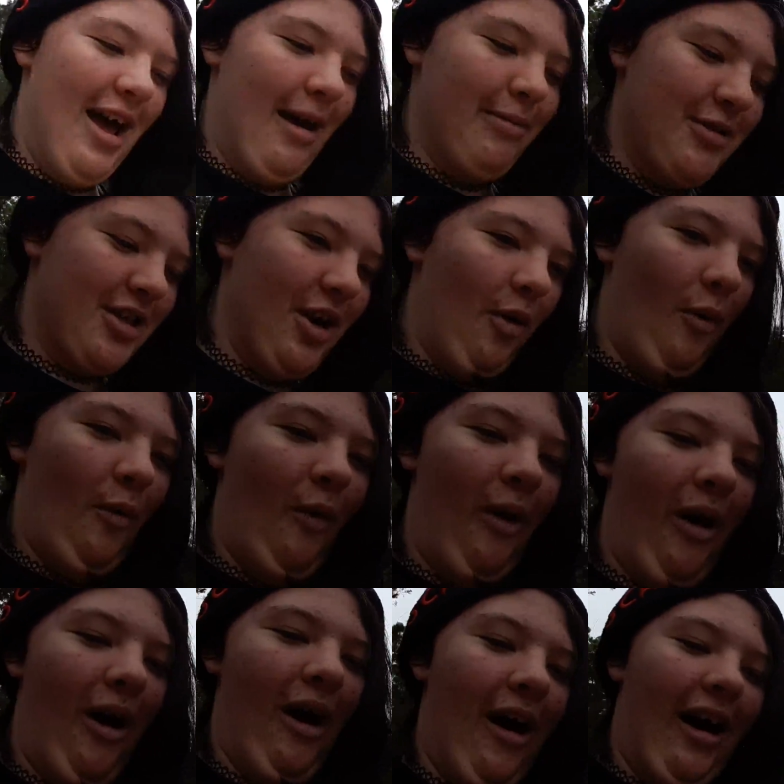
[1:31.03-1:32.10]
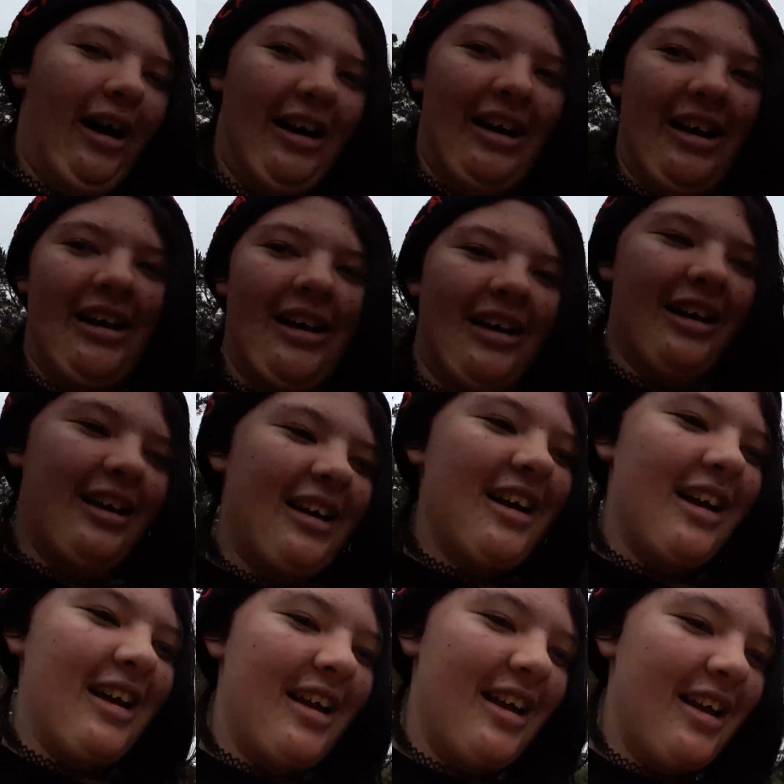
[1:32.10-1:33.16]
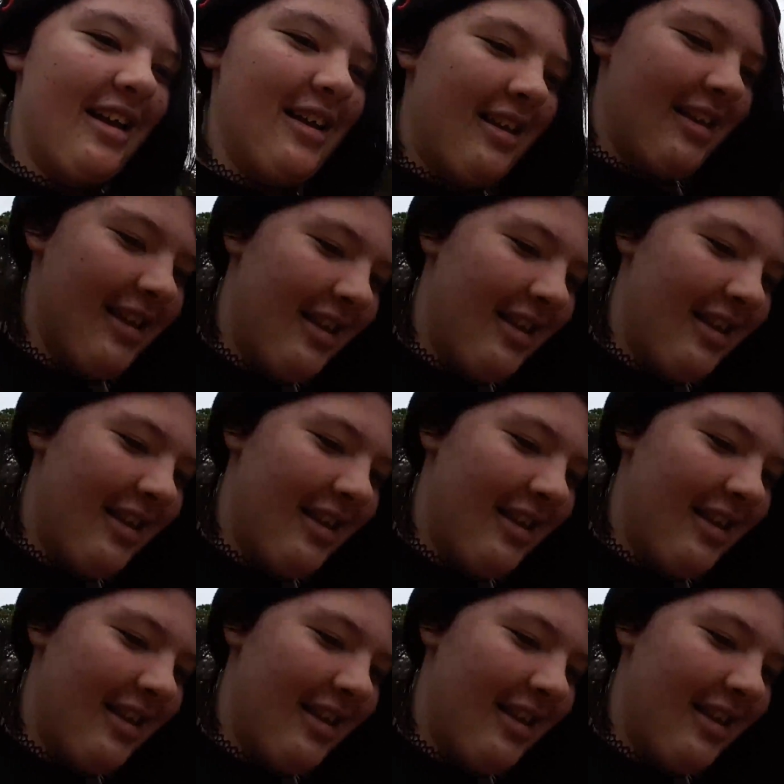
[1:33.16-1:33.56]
I'm just gonna i walk. I'm, I'm, wearing full outfit,